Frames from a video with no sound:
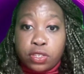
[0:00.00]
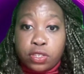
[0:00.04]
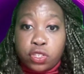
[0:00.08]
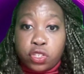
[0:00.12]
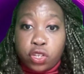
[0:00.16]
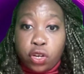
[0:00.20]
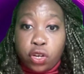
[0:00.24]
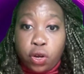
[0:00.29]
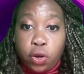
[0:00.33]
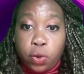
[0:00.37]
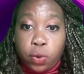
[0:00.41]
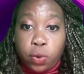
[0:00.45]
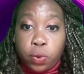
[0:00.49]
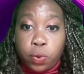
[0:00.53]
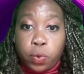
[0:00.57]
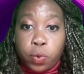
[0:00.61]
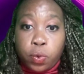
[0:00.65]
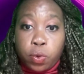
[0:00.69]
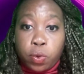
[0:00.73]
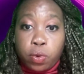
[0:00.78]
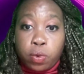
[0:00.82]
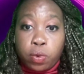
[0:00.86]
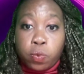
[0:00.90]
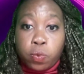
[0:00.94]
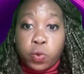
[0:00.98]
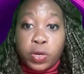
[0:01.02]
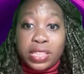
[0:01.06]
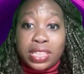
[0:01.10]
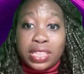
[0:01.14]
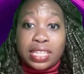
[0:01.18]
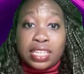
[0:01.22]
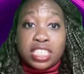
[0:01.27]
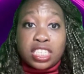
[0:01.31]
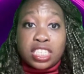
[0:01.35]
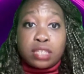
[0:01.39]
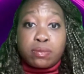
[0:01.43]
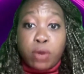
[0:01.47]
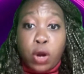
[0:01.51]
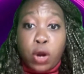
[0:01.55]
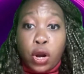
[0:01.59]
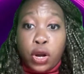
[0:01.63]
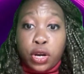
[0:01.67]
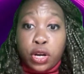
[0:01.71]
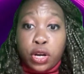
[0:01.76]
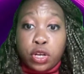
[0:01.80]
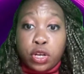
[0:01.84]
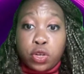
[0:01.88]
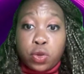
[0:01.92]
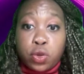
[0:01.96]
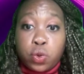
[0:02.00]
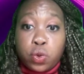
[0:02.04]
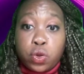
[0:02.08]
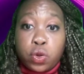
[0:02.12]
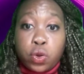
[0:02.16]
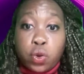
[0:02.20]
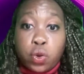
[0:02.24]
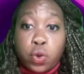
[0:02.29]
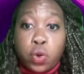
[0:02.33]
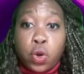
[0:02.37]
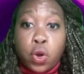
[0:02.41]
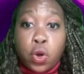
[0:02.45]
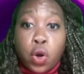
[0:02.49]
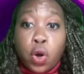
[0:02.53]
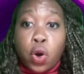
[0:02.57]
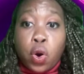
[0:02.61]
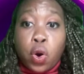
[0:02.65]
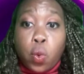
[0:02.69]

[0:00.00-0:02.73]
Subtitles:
So with the smarter Google